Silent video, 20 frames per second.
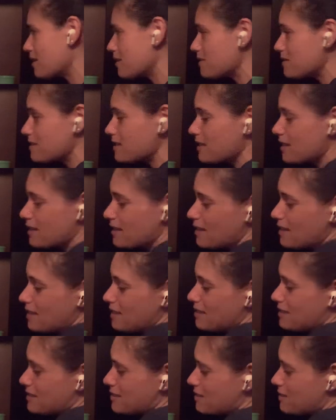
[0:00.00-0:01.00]
It was like a
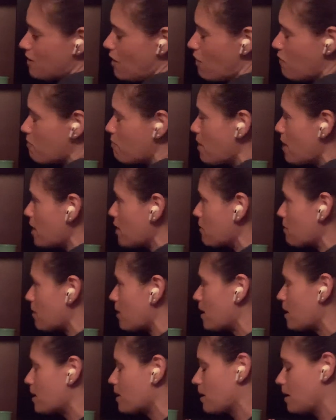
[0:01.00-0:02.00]
nice soft bike
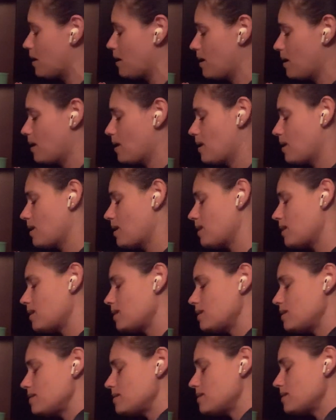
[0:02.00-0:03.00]
ride. And
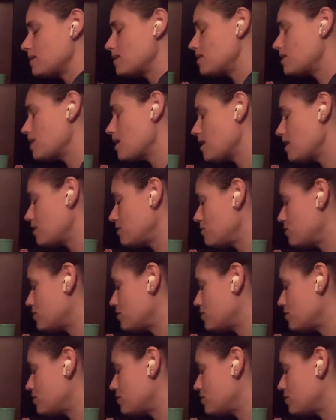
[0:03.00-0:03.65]
he's like, you got to do